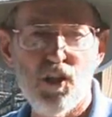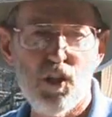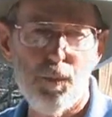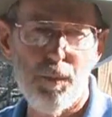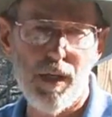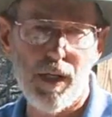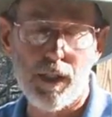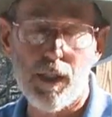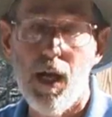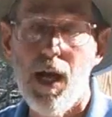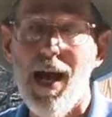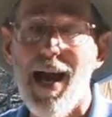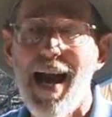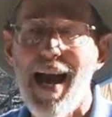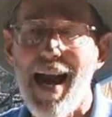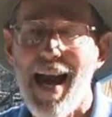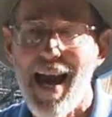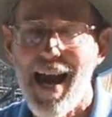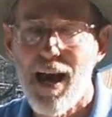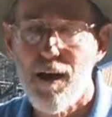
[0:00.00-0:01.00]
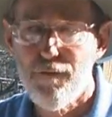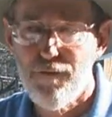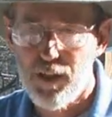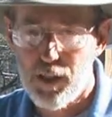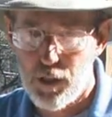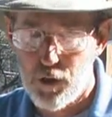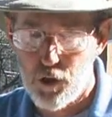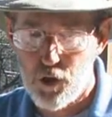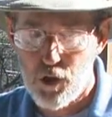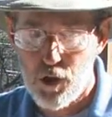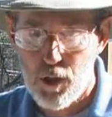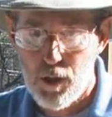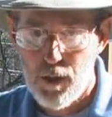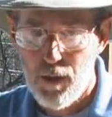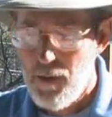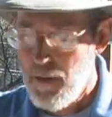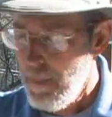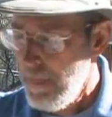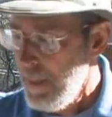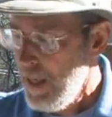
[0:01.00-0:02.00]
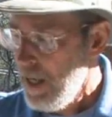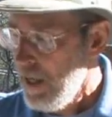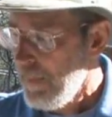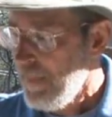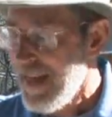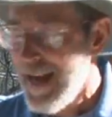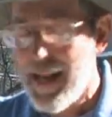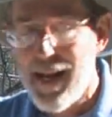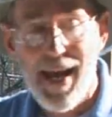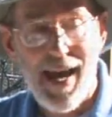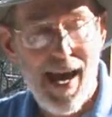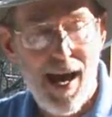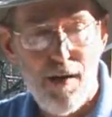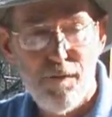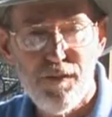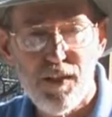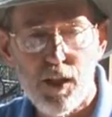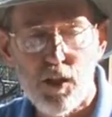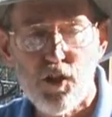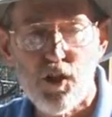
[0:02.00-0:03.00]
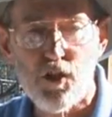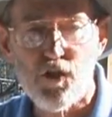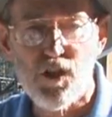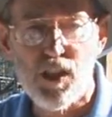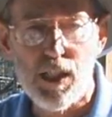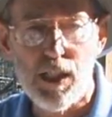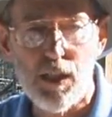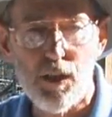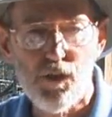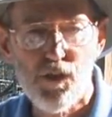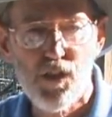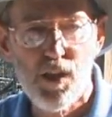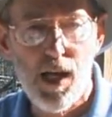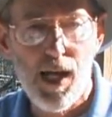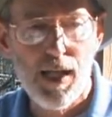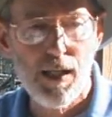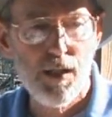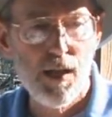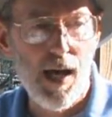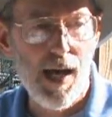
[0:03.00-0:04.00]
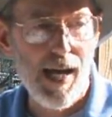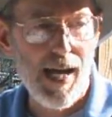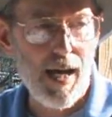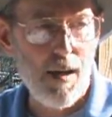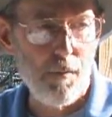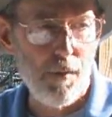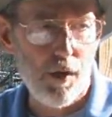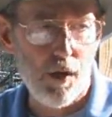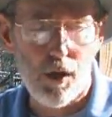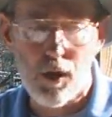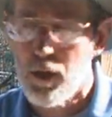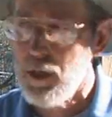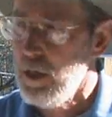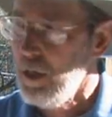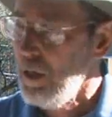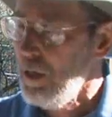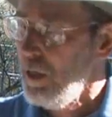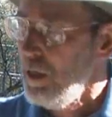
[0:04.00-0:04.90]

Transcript: this big, 1/2 inch. That 1/2 inch is the inside diameter